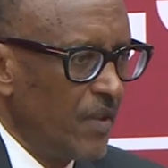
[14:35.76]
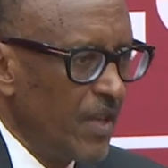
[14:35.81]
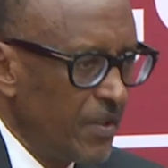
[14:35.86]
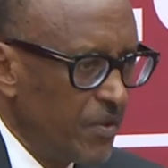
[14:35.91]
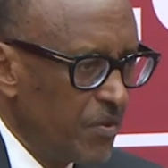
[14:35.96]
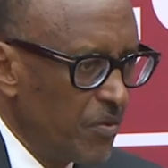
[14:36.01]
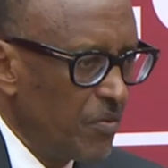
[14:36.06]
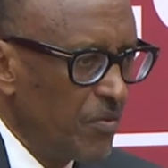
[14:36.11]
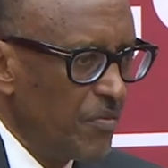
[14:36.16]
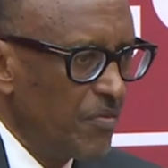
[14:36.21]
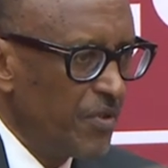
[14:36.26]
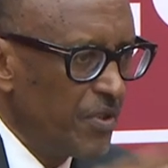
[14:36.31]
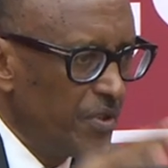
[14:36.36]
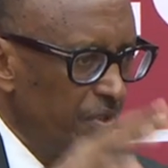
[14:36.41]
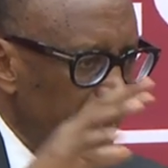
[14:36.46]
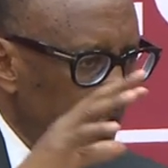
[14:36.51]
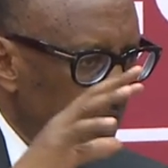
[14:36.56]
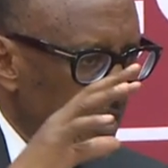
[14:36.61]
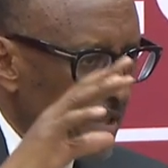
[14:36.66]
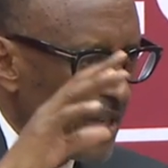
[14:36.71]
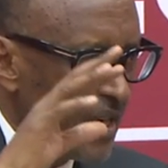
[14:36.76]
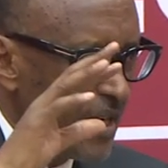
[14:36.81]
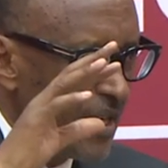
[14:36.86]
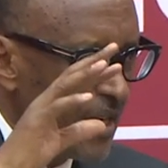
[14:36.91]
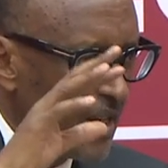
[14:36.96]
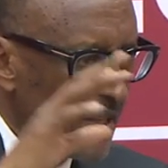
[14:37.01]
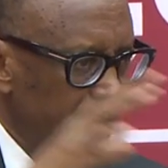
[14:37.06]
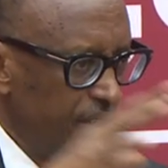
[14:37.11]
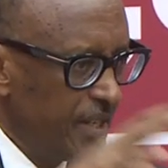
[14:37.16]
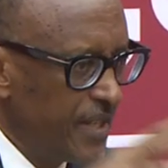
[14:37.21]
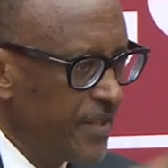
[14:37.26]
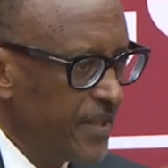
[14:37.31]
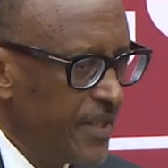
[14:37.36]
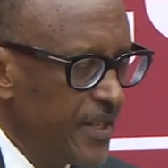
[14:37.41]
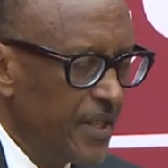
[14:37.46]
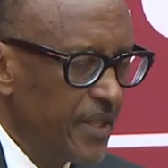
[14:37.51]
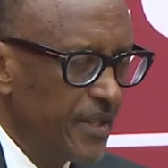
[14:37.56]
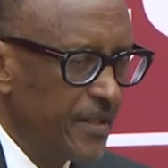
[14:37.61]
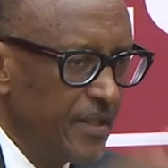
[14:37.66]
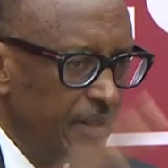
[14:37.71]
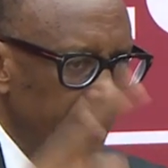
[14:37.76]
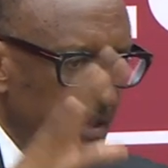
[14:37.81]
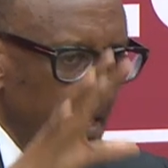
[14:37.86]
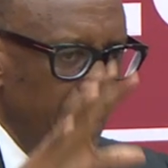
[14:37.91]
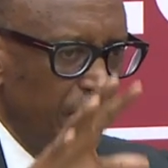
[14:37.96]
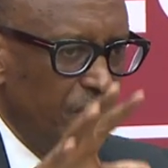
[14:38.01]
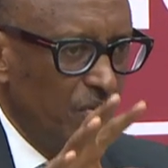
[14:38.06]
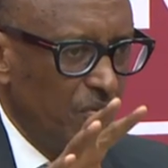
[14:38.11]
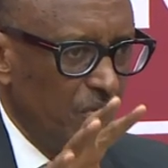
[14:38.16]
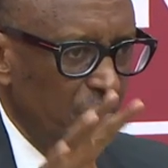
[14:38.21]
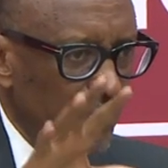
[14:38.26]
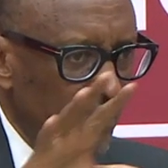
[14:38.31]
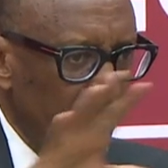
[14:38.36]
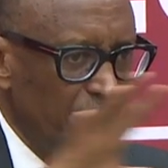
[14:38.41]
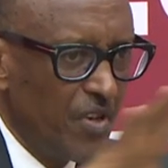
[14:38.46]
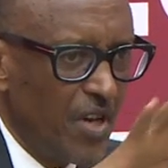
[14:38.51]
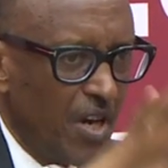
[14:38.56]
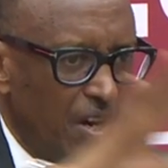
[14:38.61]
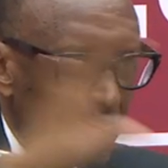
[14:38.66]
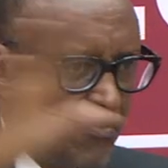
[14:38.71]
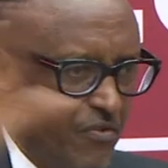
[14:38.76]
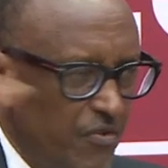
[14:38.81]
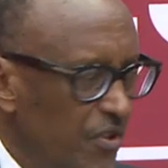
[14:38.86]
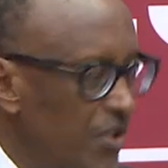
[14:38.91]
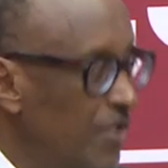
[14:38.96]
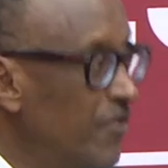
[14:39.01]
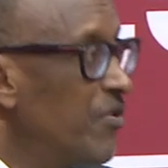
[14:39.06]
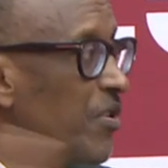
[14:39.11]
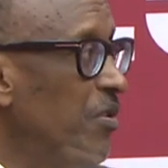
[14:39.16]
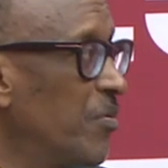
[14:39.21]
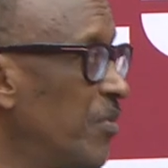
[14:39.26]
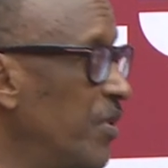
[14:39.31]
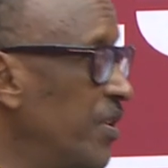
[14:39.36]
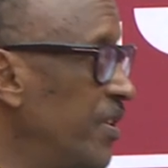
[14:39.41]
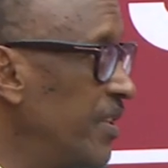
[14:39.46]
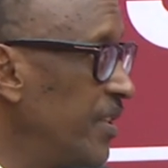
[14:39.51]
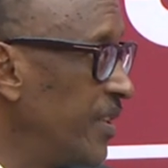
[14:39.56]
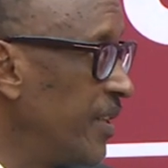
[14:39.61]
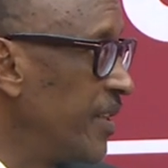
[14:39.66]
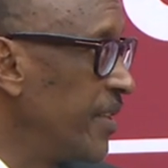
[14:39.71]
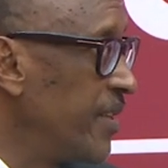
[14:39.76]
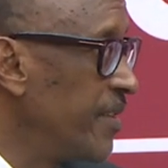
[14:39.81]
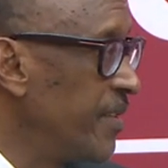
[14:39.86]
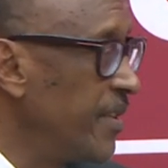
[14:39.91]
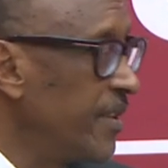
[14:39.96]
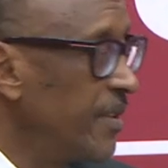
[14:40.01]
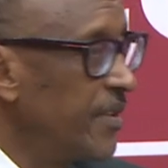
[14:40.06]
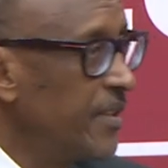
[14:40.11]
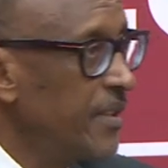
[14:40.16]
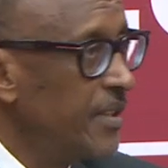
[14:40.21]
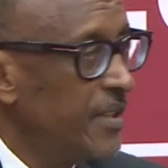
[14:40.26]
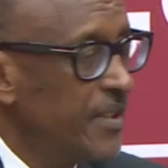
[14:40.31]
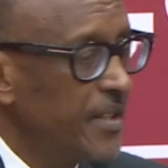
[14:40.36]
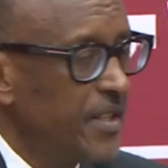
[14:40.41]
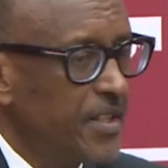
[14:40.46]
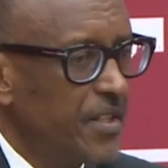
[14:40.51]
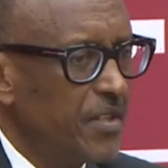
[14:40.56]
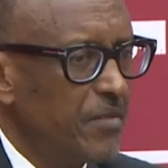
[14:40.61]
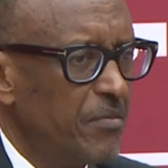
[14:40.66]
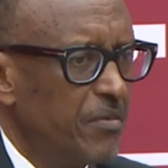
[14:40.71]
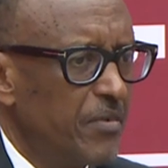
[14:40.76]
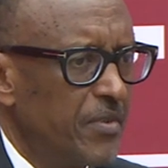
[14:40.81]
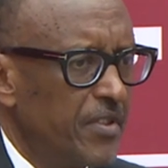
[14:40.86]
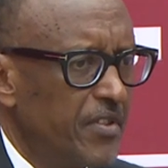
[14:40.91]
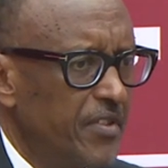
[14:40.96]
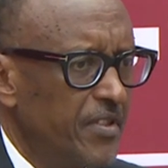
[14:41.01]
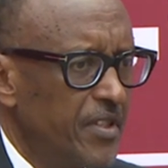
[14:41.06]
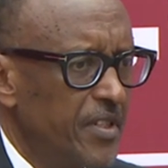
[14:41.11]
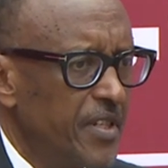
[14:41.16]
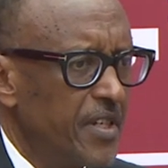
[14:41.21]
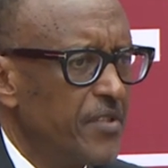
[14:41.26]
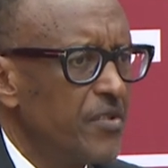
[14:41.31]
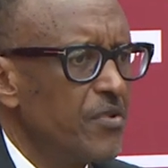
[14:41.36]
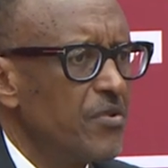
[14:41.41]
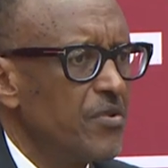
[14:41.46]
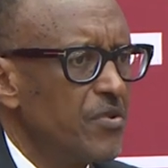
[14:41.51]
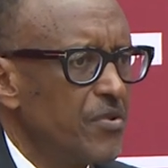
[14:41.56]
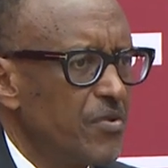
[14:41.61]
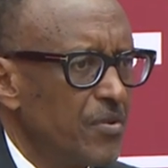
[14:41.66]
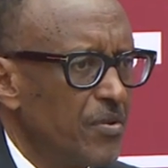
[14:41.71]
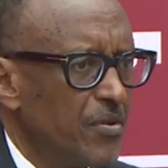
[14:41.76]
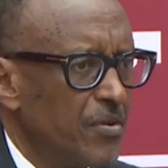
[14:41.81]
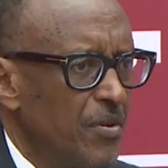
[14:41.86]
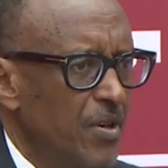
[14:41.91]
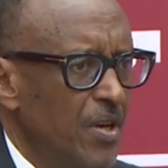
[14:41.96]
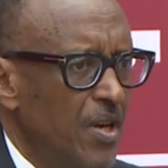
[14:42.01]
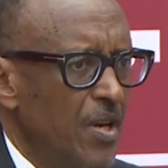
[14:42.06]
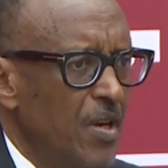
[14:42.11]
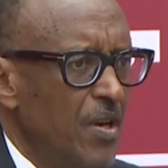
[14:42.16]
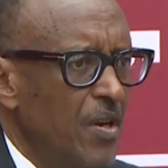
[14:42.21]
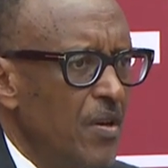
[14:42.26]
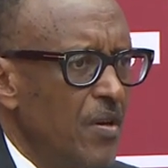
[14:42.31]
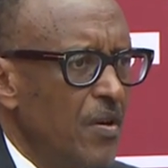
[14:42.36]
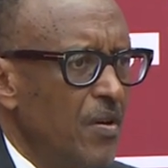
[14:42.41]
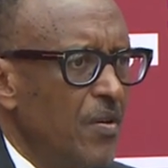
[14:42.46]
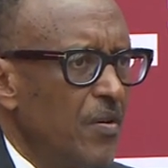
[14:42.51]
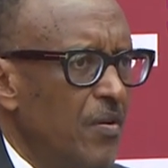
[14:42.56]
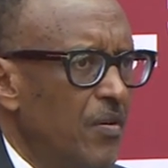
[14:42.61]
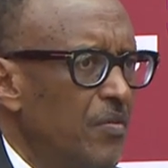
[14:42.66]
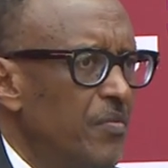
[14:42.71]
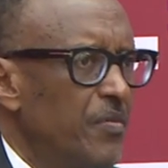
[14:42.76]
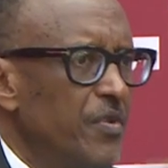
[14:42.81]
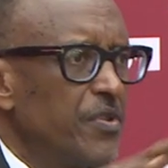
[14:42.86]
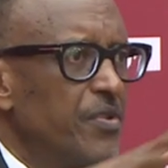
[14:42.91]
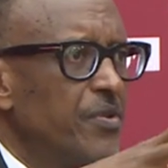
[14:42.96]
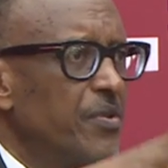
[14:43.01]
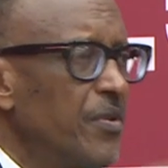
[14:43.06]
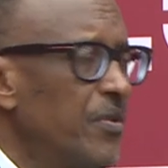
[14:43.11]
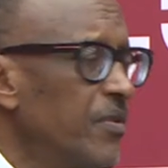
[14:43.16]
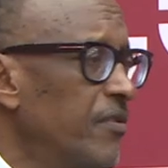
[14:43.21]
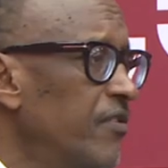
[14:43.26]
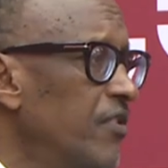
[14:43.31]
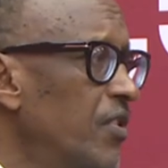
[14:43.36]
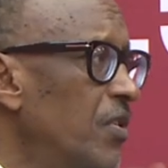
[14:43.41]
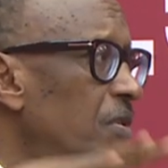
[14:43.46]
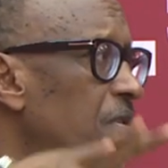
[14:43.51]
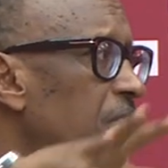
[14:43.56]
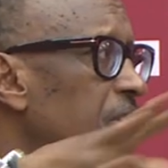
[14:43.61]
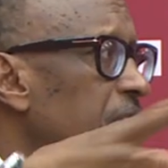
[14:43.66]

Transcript: that room, you see, as I said, in that room you have everybody, the leadership retreat, as you saw, almost all